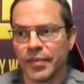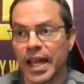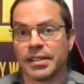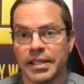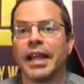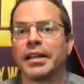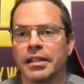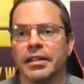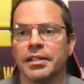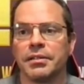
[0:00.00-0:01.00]
That
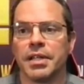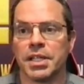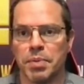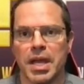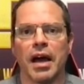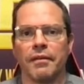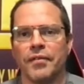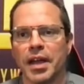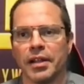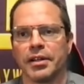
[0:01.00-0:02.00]
technically is beyond
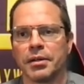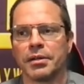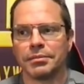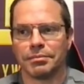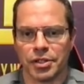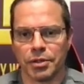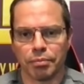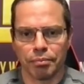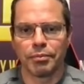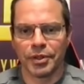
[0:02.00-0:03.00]
failure because
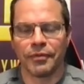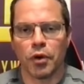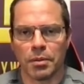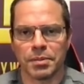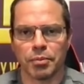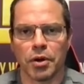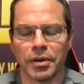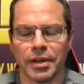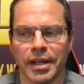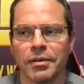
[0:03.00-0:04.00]
your form is
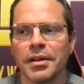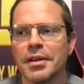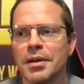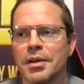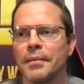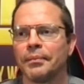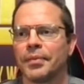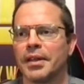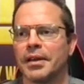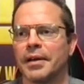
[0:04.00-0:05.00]
broken down.
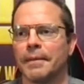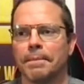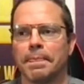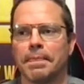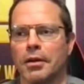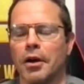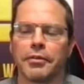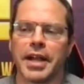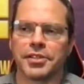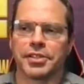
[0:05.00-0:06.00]

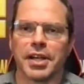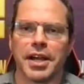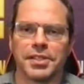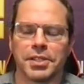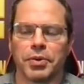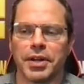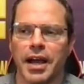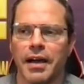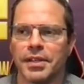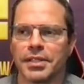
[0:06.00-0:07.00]
Other exercises is pretty
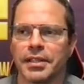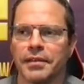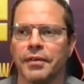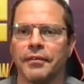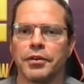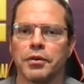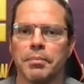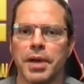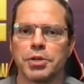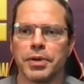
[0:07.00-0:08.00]
obvious. Like if you're doing
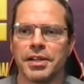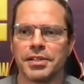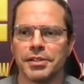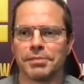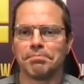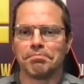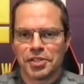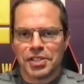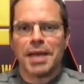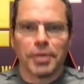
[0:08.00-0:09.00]
a bench press and you're
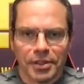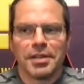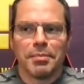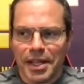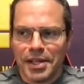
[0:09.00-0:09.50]
stapled to the